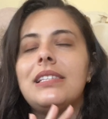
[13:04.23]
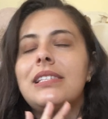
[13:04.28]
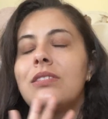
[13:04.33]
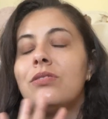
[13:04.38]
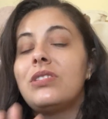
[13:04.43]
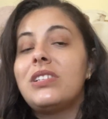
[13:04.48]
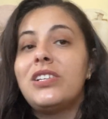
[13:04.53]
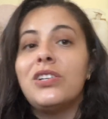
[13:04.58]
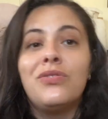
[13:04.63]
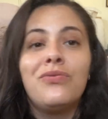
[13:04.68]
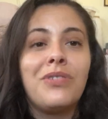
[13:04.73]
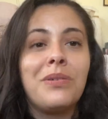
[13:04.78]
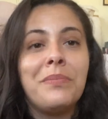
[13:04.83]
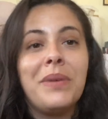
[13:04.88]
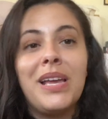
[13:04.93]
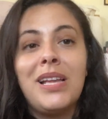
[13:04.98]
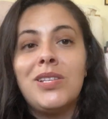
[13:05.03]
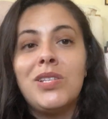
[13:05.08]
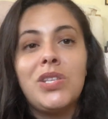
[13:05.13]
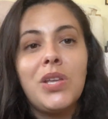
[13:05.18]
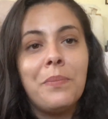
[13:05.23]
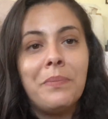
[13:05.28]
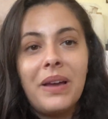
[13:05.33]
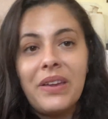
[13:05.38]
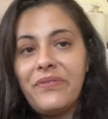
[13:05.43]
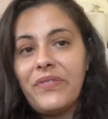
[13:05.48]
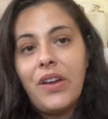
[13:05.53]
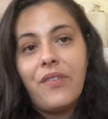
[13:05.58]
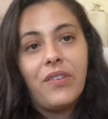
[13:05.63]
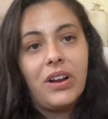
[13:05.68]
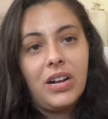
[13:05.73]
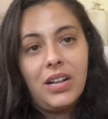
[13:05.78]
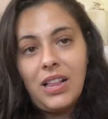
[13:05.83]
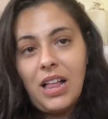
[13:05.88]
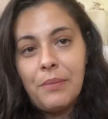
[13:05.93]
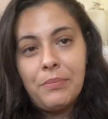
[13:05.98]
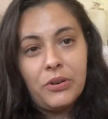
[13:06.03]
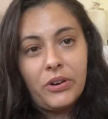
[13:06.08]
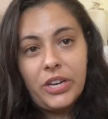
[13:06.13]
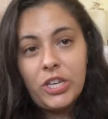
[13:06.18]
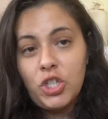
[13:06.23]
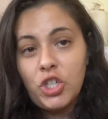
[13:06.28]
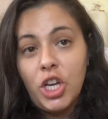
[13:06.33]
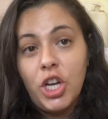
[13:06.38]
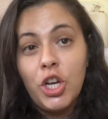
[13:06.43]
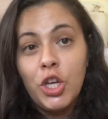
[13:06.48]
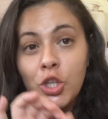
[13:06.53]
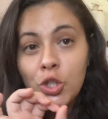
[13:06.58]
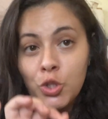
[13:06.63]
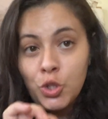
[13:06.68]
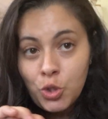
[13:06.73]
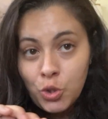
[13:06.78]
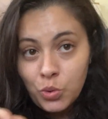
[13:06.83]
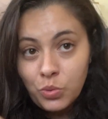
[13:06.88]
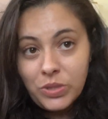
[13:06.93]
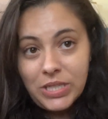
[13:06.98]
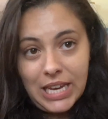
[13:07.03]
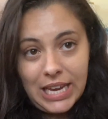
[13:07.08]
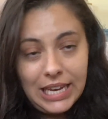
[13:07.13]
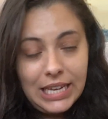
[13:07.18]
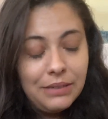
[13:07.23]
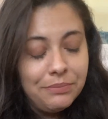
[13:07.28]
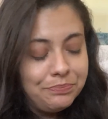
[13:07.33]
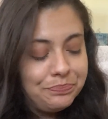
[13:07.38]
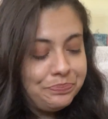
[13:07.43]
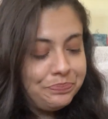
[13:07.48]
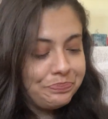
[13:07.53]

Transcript: still remains my favorite collaboration to date.